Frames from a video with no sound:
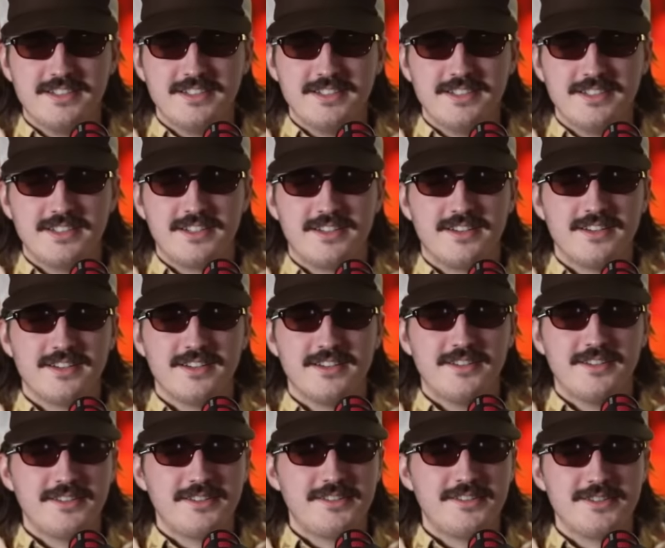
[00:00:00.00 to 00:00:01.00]
A
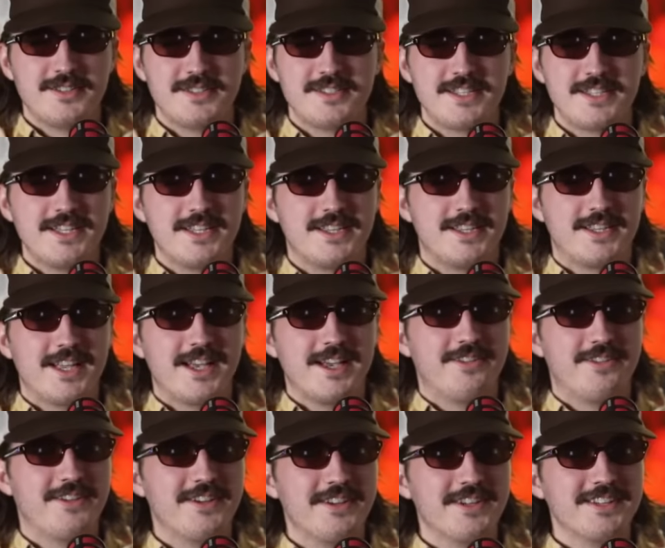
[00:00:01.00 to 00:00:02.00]
girl shoots Keith
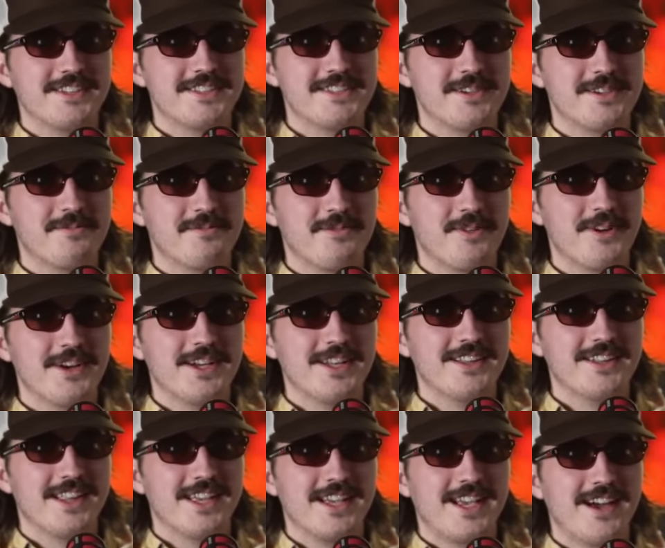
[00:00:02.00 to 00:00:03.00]
David at some point,
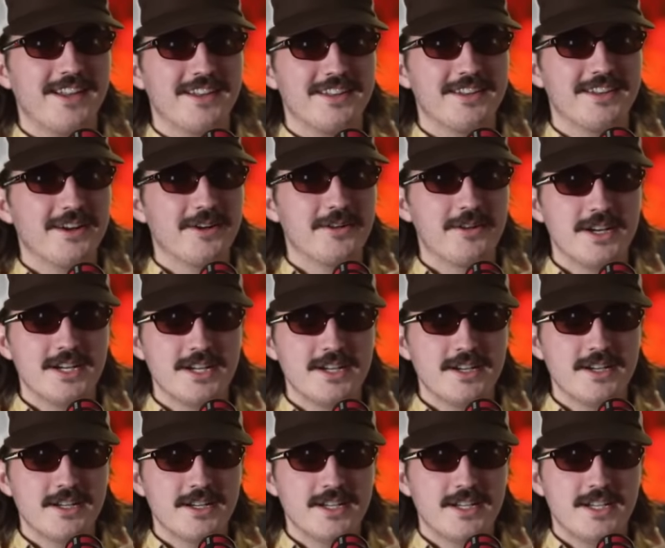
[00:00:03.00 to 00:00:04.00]
like out of
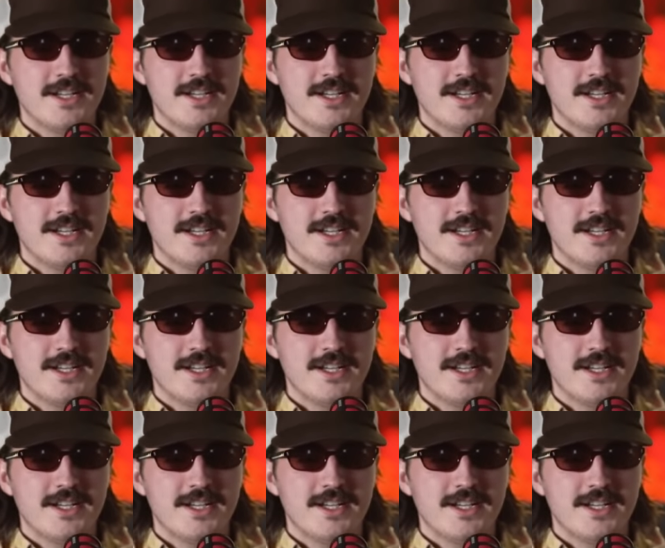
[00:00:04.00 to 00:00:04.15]
nowhere. Yeah.